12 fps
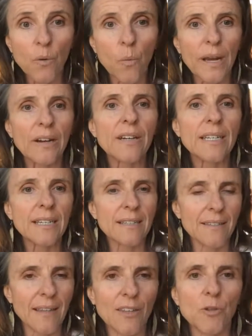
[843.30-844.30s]
where it
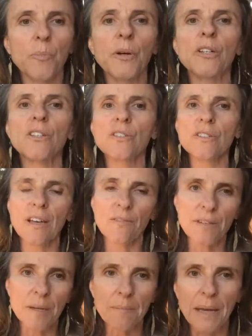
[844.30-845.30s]
is that you put yourself
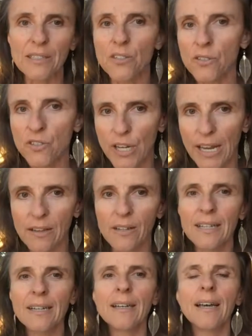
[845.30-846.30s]
in a mental jail.
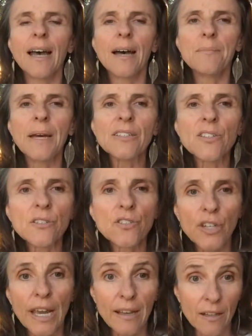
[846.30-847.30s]
A mental
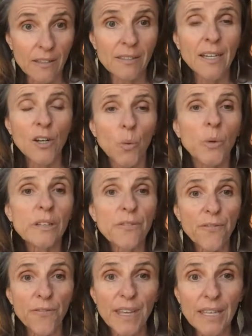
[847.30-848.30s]
jail will
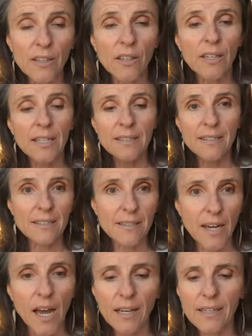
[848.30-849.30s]
feel
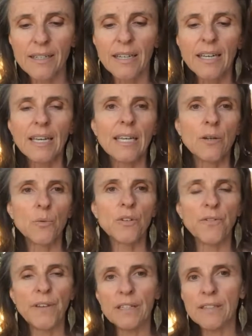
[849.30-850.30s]
stuck. It will
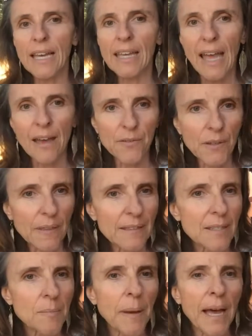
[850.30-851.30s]
feel like everything's
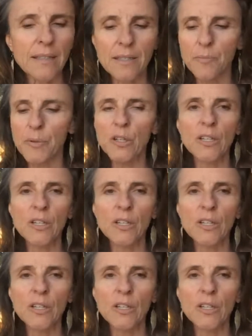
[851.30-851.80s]
impossible.